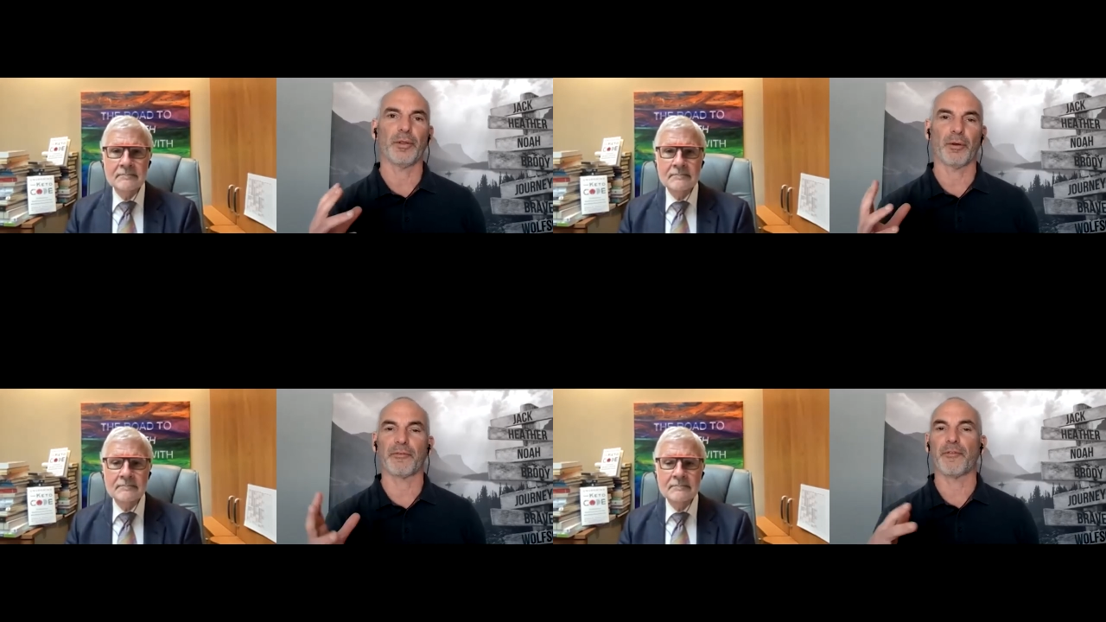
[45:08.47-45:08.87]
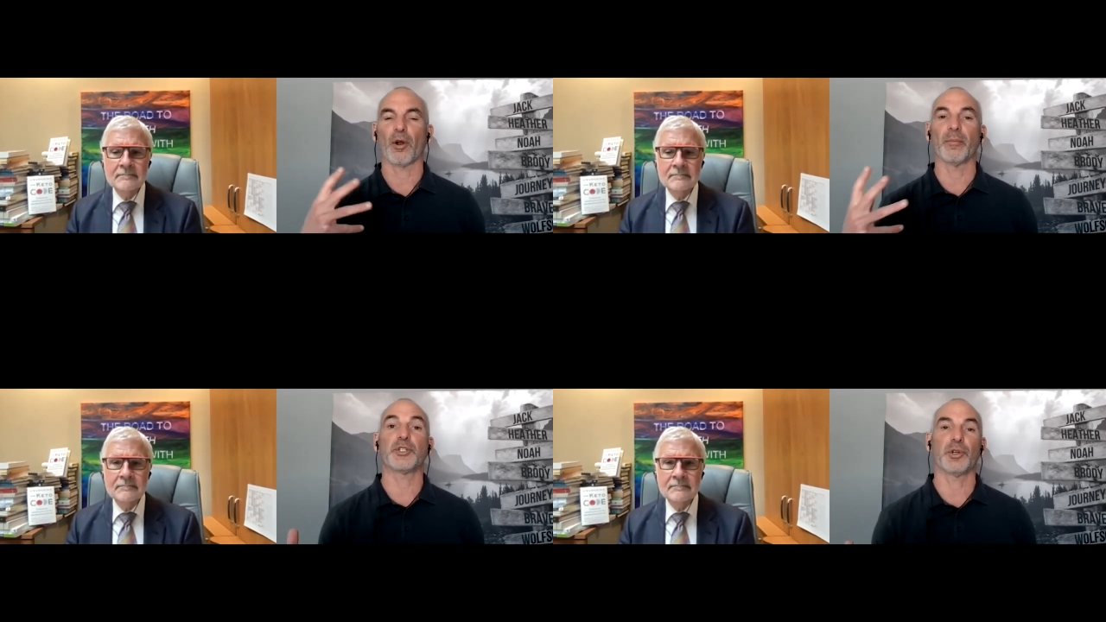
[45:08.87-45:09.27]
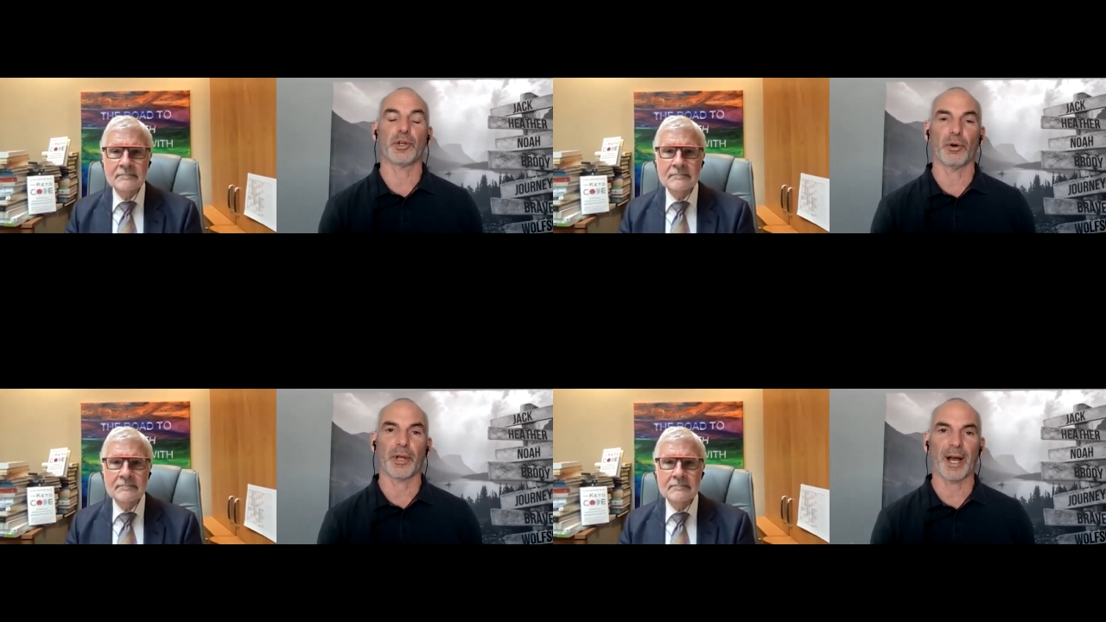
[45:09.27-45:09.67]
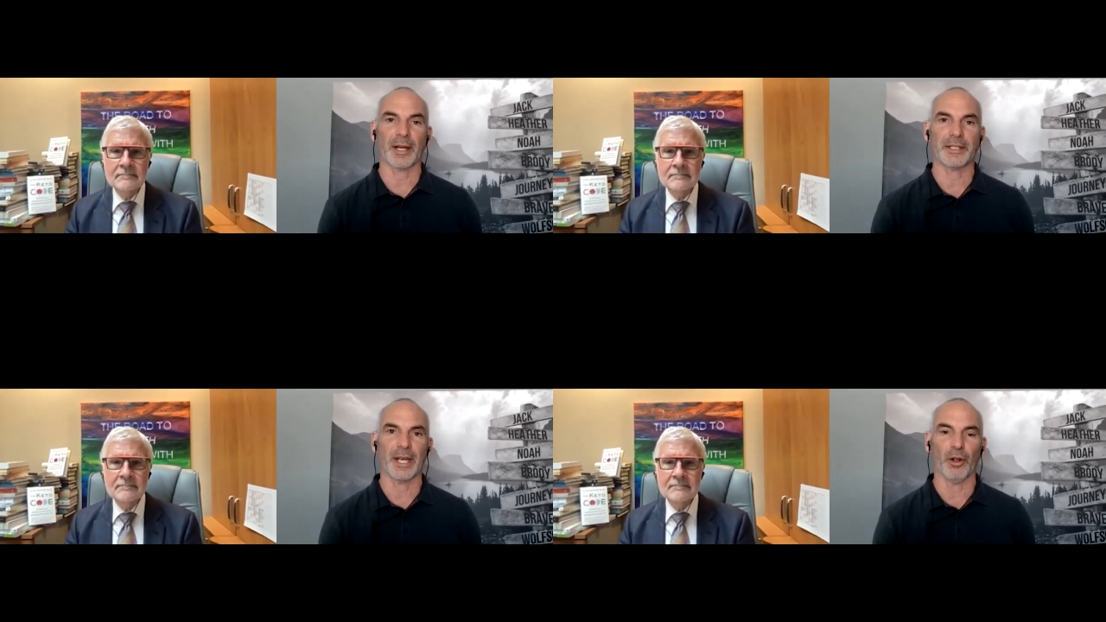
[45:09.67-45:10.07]
Speaker 1: their pharmaceutical
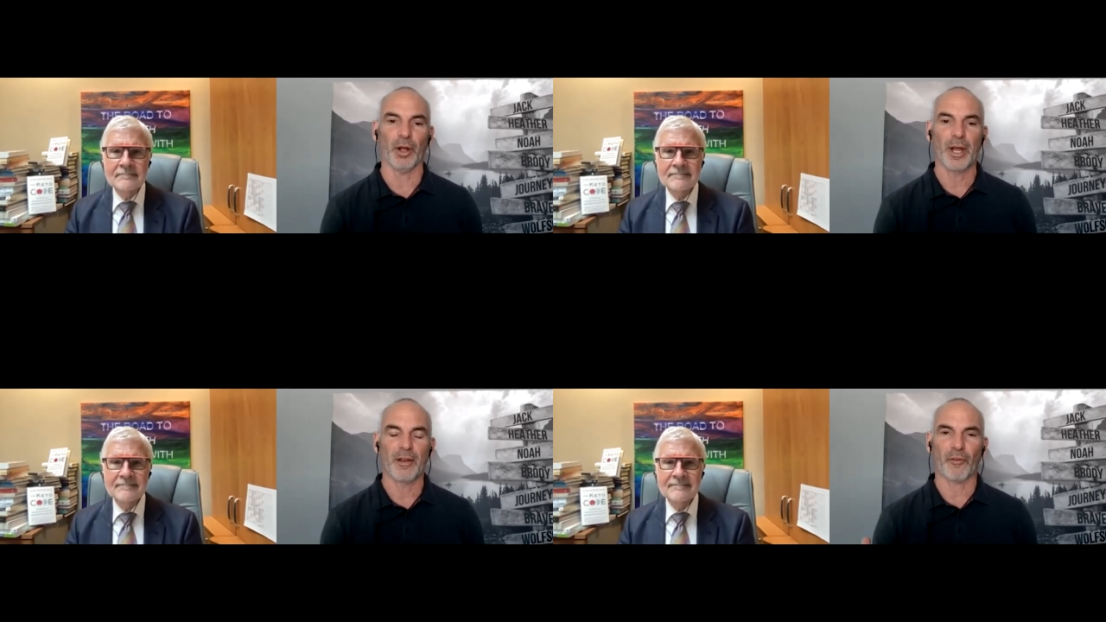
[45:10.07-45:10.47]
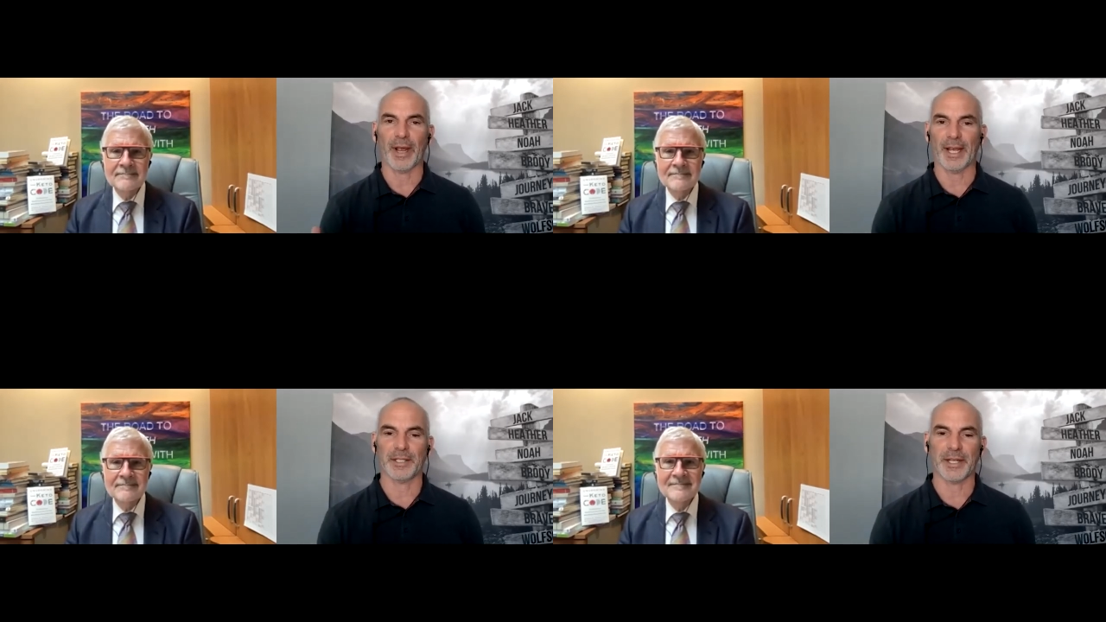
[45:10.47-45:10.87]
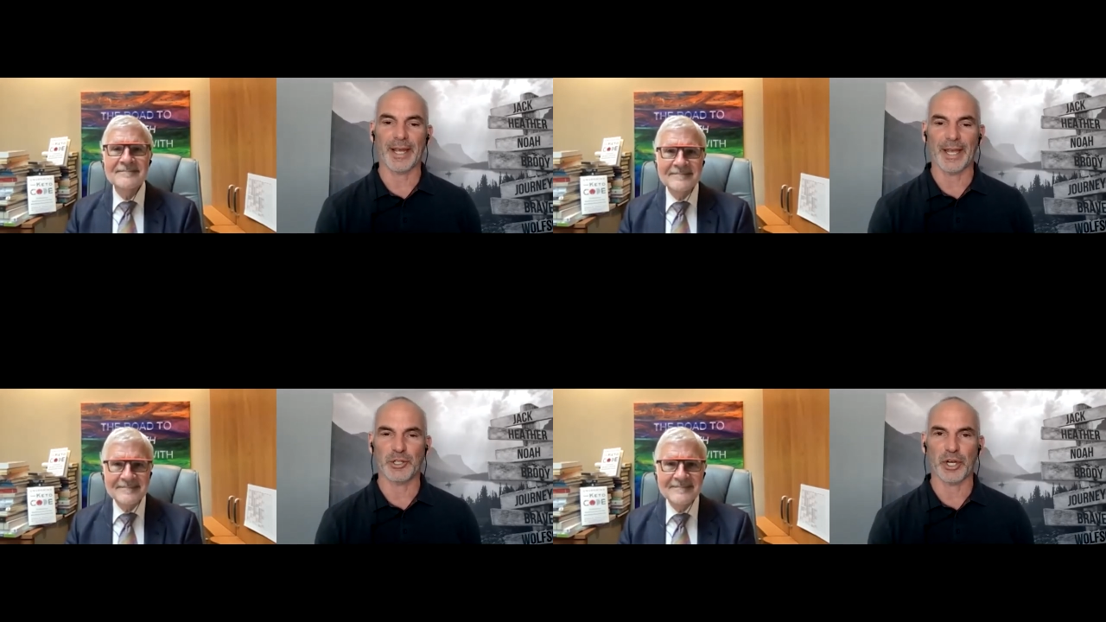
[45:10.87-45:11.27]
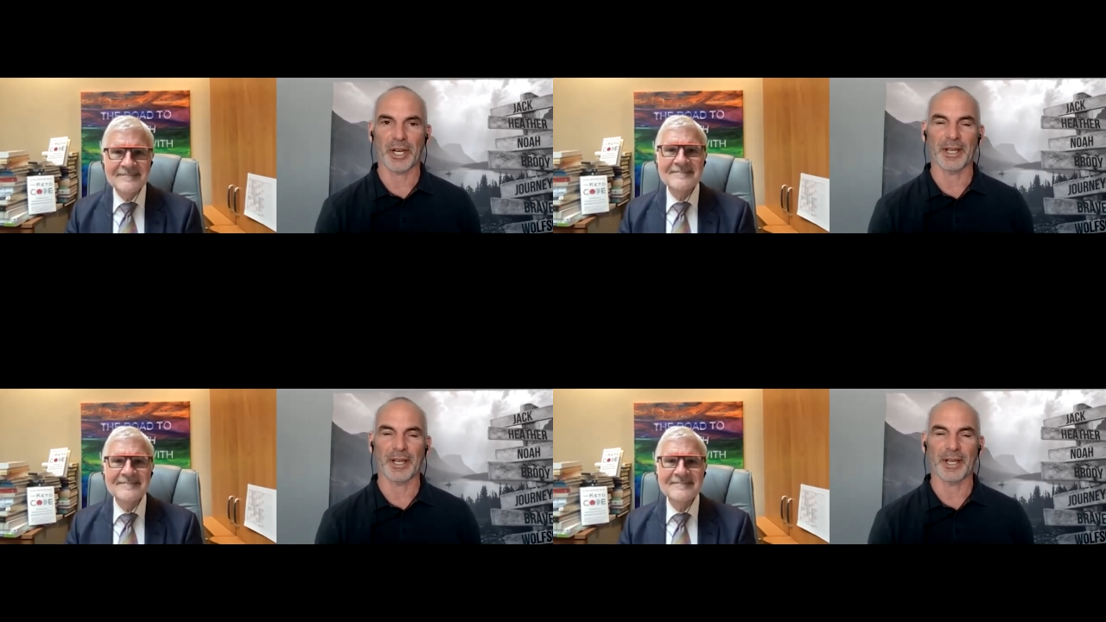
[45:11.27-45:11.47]
cocktail for anti-aging.